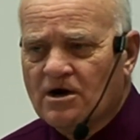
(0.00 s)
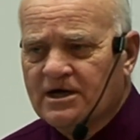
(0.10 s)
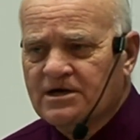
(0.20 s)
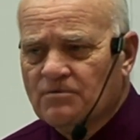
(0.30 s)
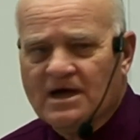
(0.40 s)

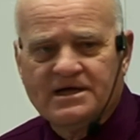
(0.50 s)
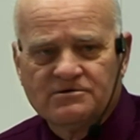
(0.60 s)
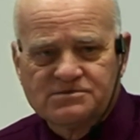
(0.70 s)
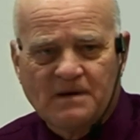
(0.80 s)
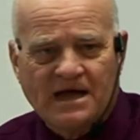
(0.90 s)
Anyway, he
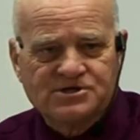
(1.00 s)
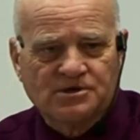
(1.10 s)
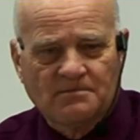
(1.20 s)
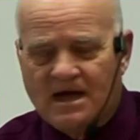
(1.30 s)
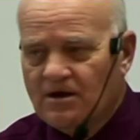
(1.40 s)
was passing
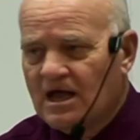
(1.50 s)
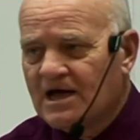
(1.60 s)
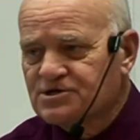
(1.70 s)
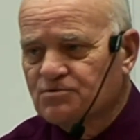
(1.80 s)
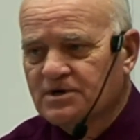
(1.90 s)
them out
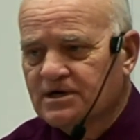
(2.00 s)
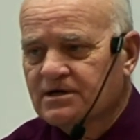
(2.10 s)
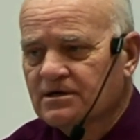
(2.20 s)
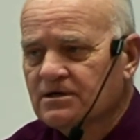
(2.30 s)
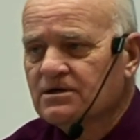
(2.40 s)
last week.
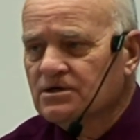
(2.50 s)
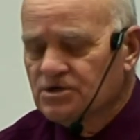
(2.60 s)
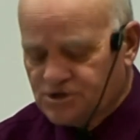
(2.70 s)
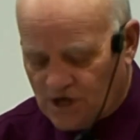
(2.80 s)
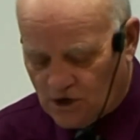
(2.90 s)

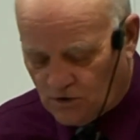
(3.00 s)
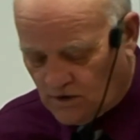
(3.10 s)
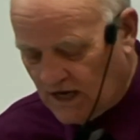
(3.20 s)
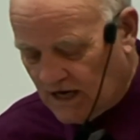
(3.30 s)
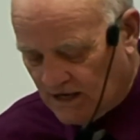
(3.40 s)
So
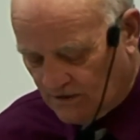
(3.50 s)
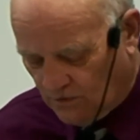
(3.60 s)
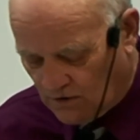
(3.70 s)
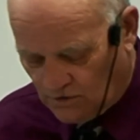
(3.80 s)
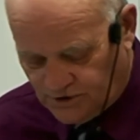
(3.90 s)
uh,
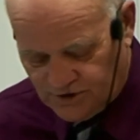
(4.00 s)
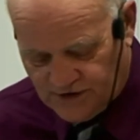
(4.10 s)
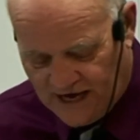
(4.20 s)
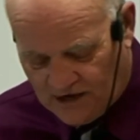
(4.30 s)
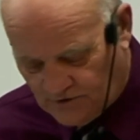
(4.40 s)
what we'll do
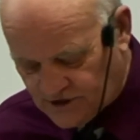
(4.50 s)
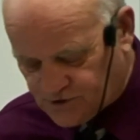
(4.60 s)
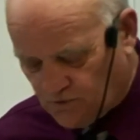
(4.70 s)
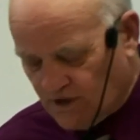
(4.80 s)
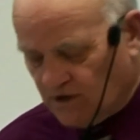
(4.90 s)
now is
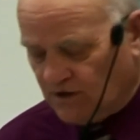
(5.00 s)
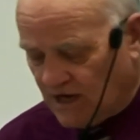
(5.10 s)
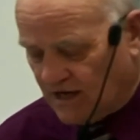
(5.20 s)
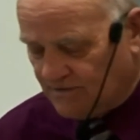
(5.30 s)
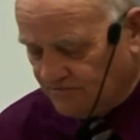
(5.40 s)
we'll...
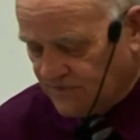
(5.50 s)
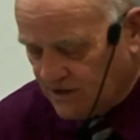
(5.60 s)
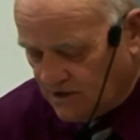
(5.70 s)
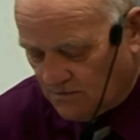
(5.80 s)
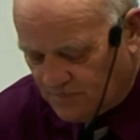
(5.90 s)
Um,
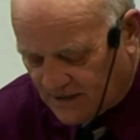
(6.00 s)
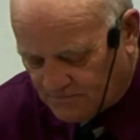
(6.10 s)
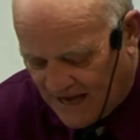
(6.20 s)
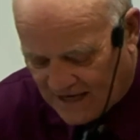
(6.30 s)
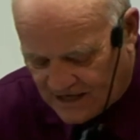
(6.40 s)
pick
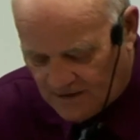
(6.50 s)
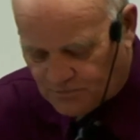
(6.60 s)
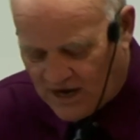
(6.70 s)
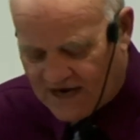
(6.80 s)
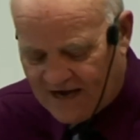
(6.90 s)
back up
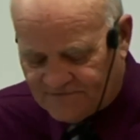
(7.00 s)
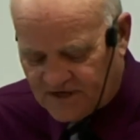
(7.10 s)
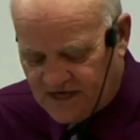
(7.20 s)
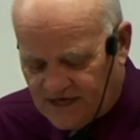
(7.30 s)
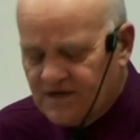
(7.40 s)
right after
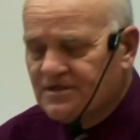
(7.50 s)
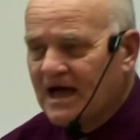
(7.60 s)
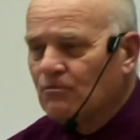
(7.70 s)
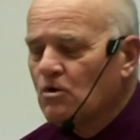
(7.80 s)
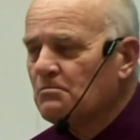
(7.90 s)
the end of
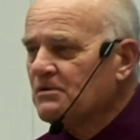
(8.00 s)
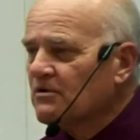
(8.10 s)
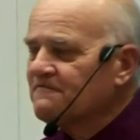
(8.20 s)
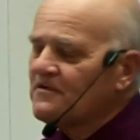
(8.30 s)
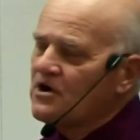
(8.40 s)
that. We'll be
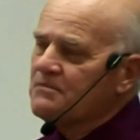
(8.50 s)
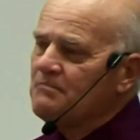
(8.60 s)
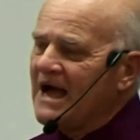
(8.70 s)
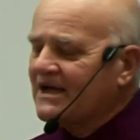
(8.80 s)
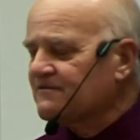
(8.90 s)
referring
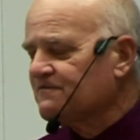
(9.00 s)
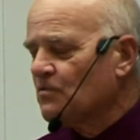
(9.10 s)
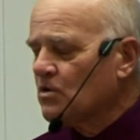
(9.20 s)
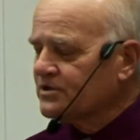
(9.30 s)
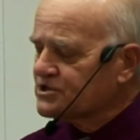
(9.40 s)
back and
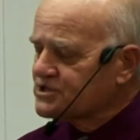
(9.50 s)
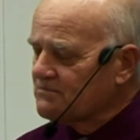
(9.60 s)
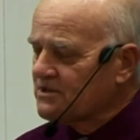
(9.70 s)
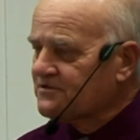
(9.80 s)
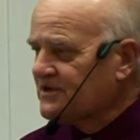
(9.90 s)
forth to
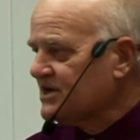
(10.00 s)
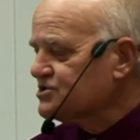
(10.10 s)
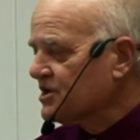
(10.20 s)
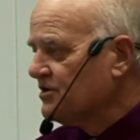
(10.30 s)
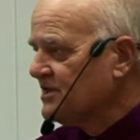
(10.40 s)
some of the things
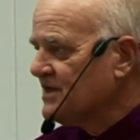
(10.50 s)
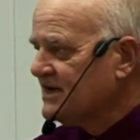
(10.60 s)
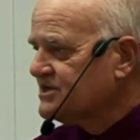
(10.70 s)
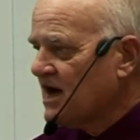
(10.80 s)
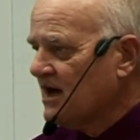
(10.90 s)
that are in
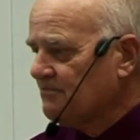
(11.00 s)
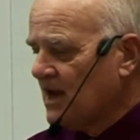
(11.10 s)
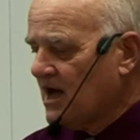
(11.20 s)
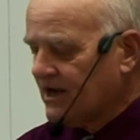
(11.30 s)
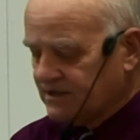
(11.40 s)
that
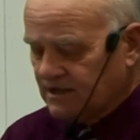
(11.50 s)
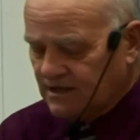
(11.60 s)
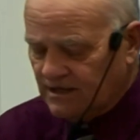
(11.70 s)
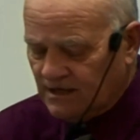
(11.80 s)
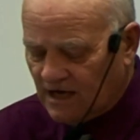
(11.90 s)
timeline
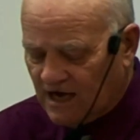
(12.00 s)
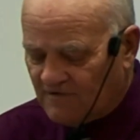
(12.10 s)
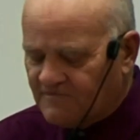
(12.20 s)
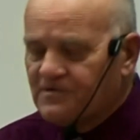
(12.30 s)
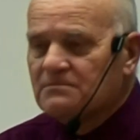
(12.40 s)
uh,
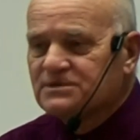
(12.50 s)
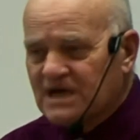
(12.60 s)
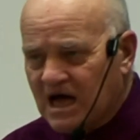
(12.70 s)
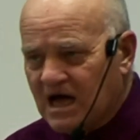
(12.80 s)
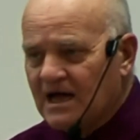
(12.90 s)
from
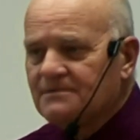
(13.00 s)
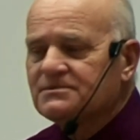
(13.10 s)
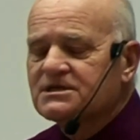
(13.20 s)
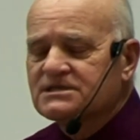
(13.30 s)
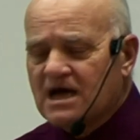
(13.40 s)
time
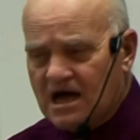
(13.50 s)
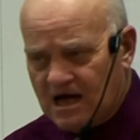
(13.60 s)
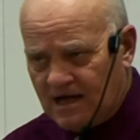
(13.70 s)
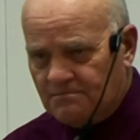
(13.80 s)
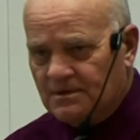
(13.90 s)
to
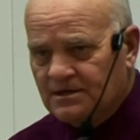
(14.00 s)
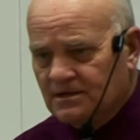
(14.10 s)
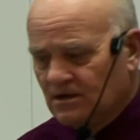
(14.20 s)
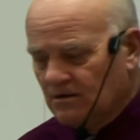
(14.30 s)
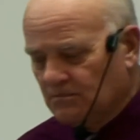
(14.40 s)
time.
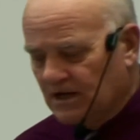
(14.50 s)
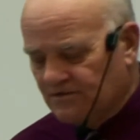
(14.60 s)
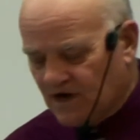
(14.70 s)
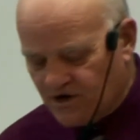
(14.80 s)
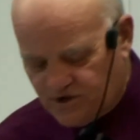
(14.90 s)
But
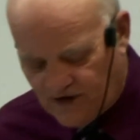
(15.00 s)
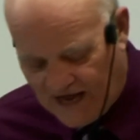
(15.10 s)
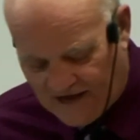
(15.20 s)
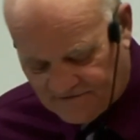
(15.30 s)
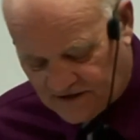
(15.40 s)
there you
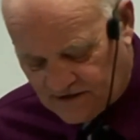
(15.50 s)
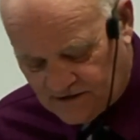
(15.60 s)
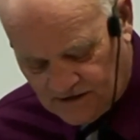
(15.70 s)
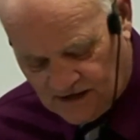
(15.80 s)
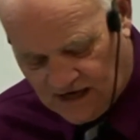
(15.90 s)
have it
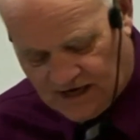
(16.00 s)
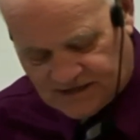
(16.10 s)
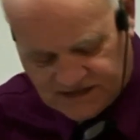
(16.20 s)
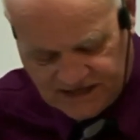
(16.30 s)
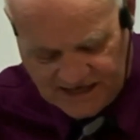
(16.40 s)
uh,
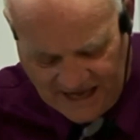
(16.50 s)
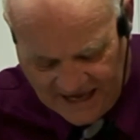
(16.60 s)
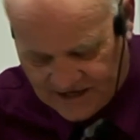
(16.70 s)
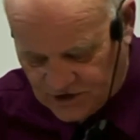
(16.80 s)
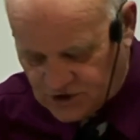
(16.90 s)
to get
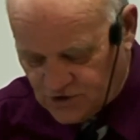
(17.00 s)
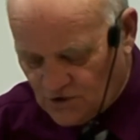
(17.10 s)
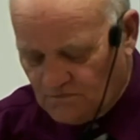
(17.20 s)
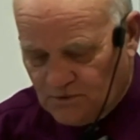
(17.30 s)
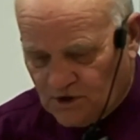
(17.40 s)
added to
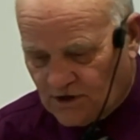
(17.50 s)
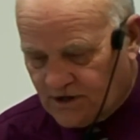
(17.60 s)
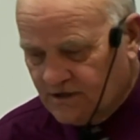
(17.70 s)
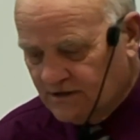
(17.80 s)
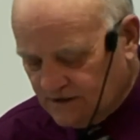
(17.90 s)
your book.
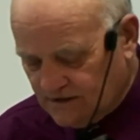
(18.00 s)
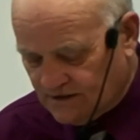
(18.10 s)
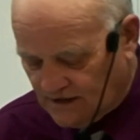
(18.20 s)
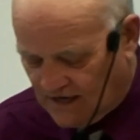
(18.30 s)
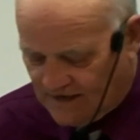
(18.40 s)

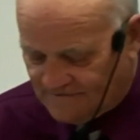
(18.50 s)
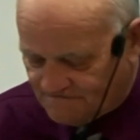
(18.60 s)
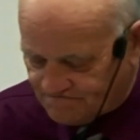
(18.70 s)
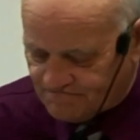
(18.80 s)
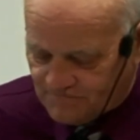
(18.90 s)

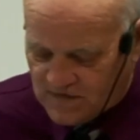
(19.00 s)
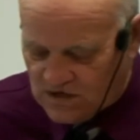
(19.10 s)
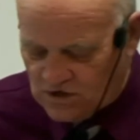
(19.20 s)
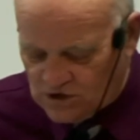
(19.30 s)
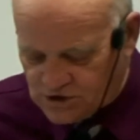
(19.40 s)
Um,
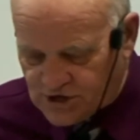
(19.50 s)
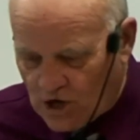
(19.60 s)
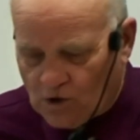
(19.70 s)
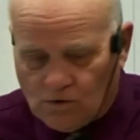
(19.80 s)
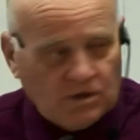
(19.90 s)

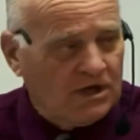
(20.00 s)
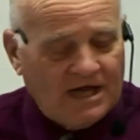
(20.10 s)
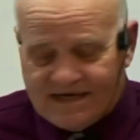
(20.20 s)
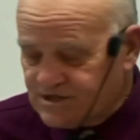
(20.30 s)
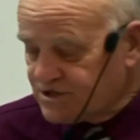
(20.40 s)
so
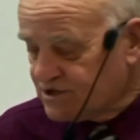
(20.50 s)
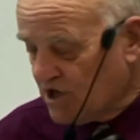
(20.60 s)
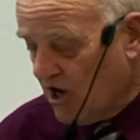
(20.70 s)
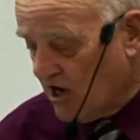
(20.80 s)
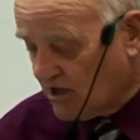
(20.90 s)
let's
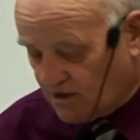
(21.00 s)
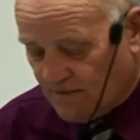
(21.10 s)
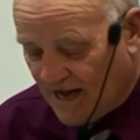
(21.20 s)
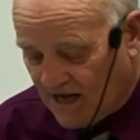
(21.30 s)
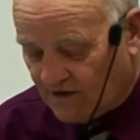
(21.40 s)
talk
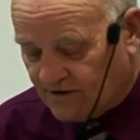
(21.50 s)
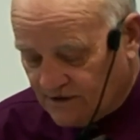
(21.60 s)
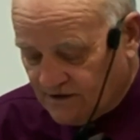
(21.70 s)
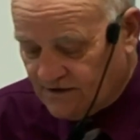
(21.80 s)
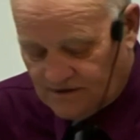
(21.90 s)
about
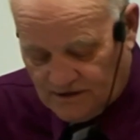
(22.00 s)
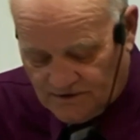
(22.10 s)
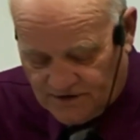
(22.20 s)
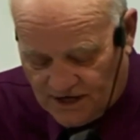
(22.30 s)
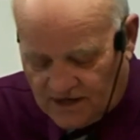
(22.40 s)

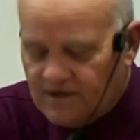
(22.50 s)
the...